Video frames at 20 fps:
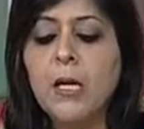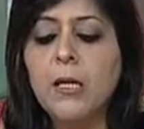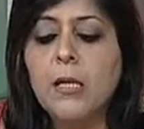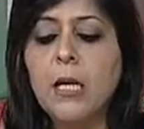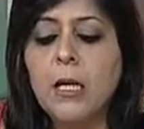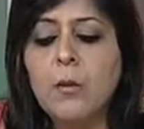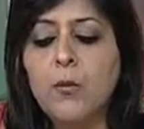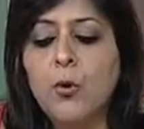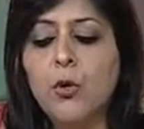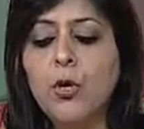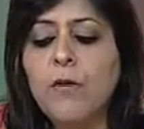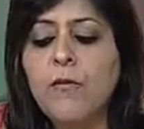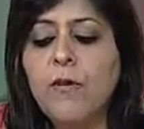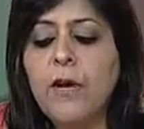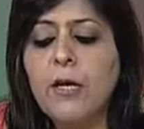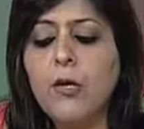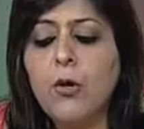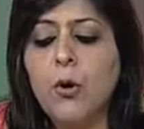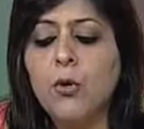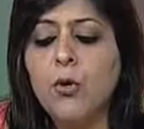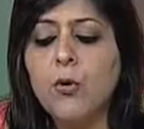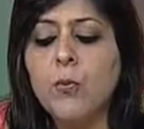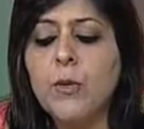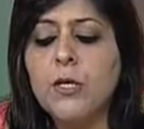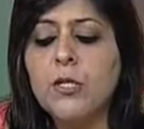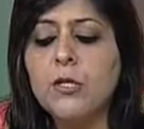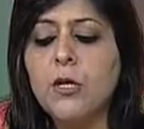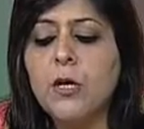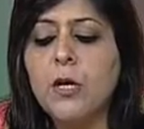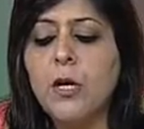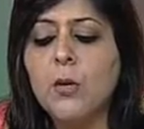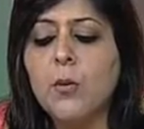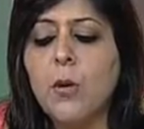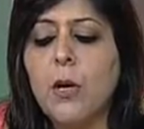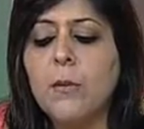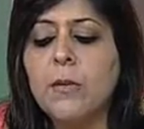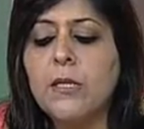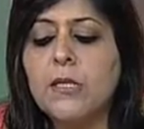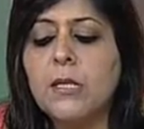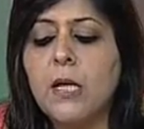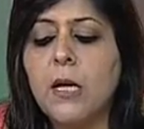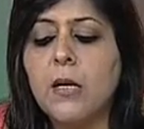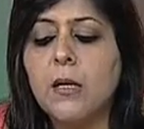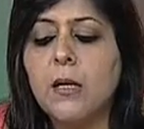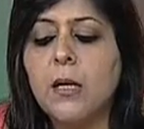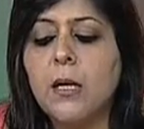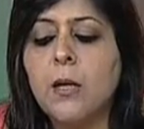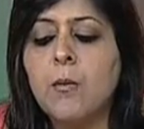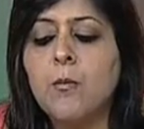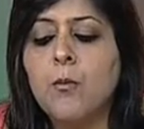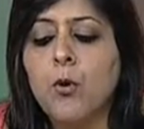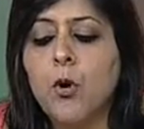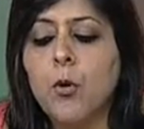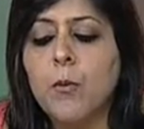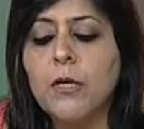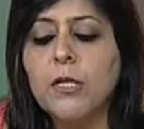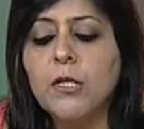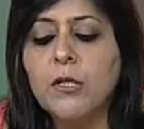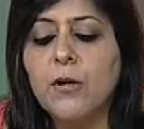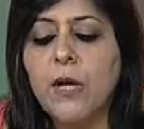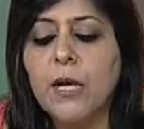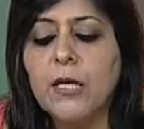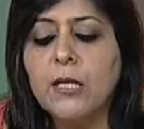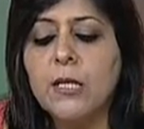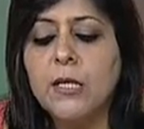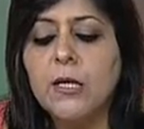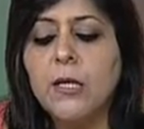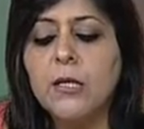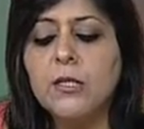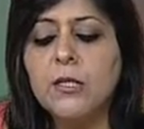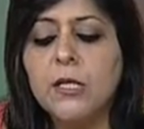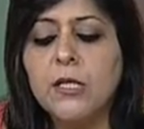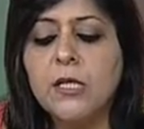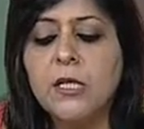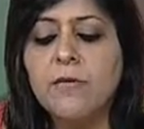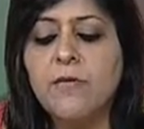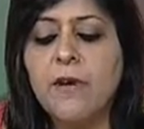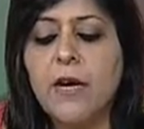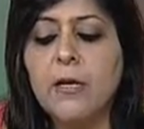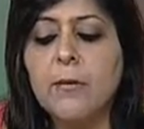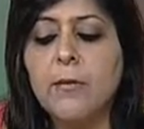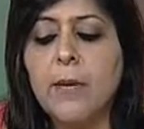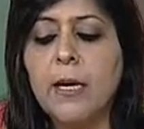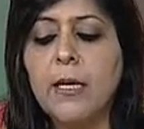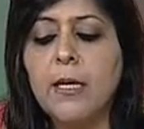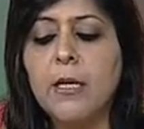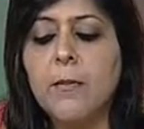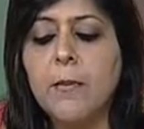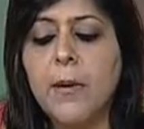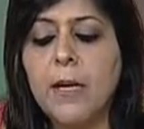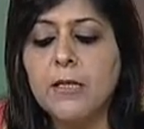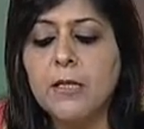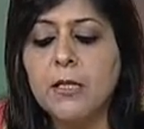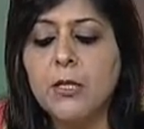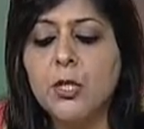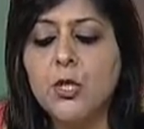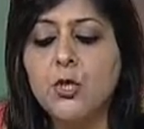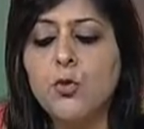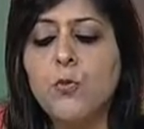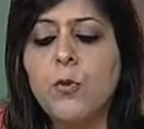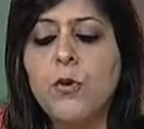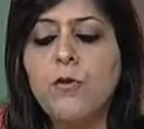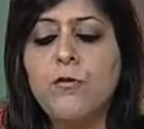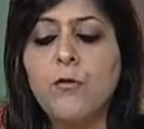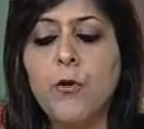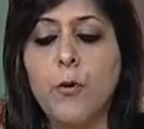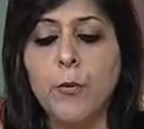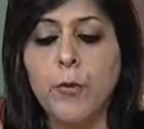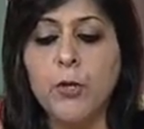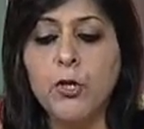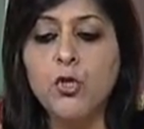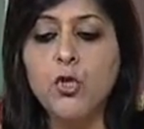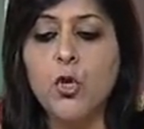Then bona fide occupational requirements are employment criteria justified by capacity to perform a